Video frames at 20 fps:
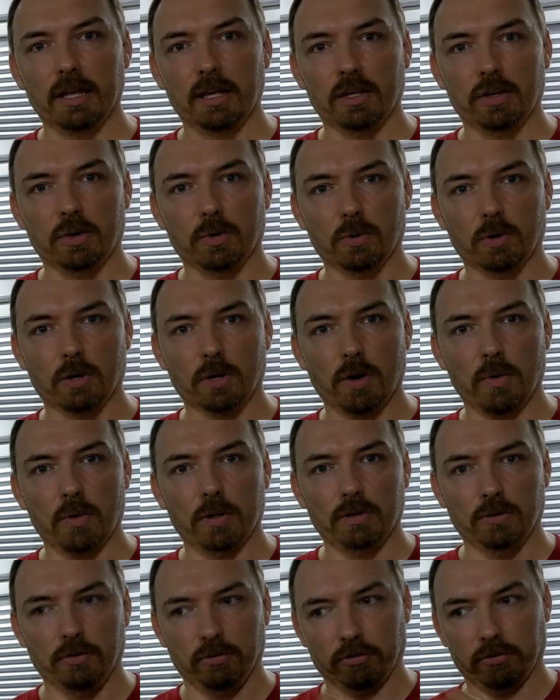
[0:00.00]
You will go
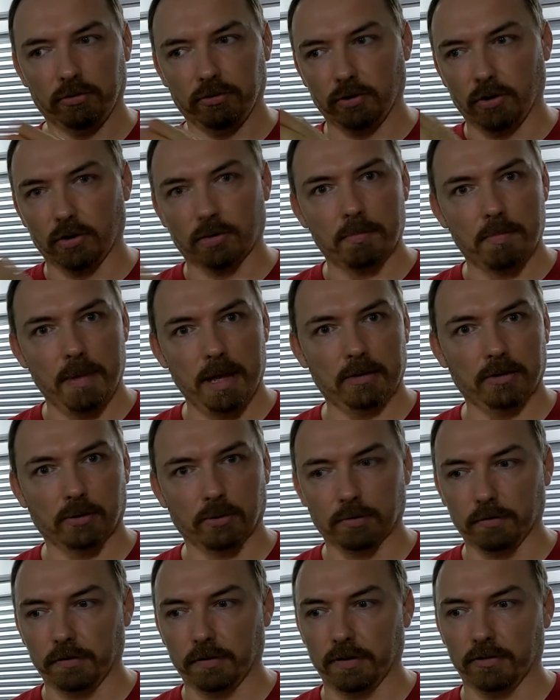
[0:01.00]
and use stock
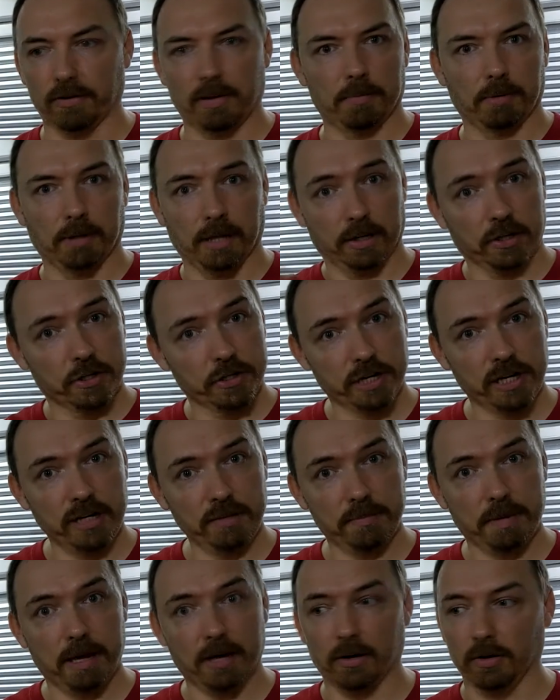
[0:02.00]
metal, for example, like
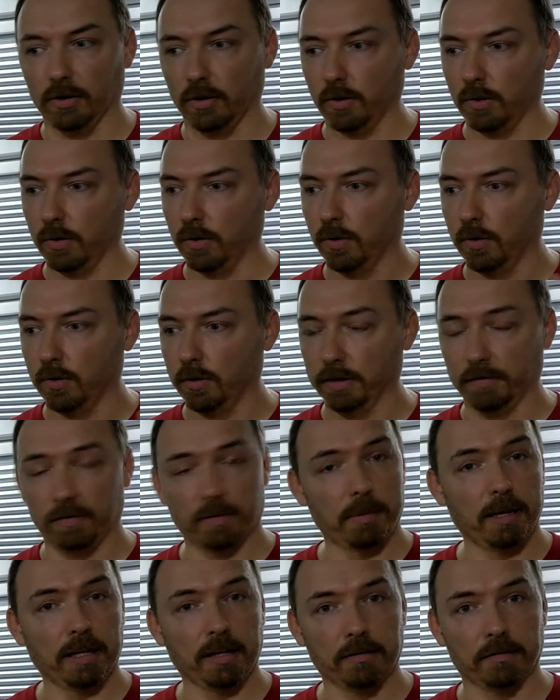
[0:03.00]
sheet metal, or if
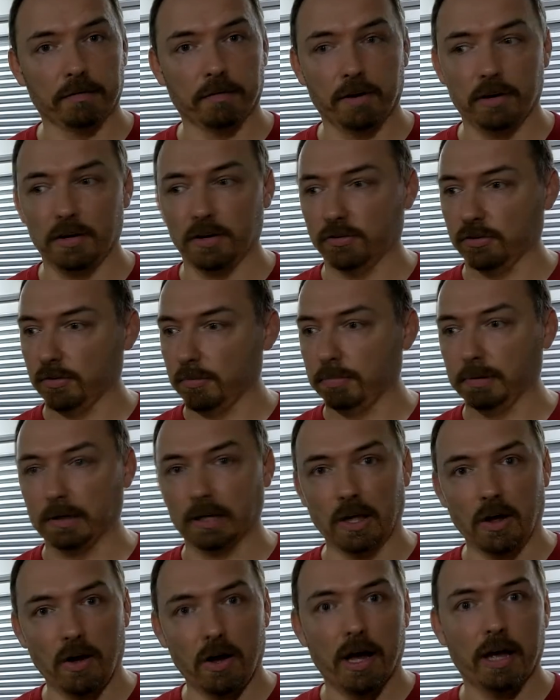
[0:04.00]
you're making furniture,
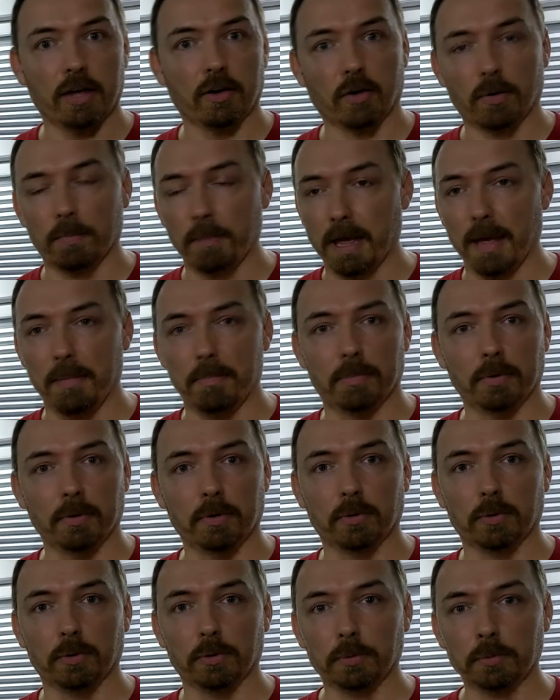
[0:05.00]
ply or
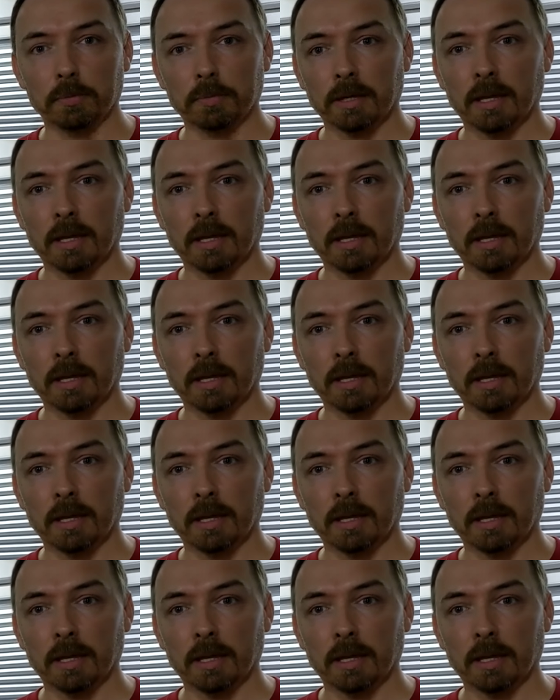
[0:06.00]
bamboo.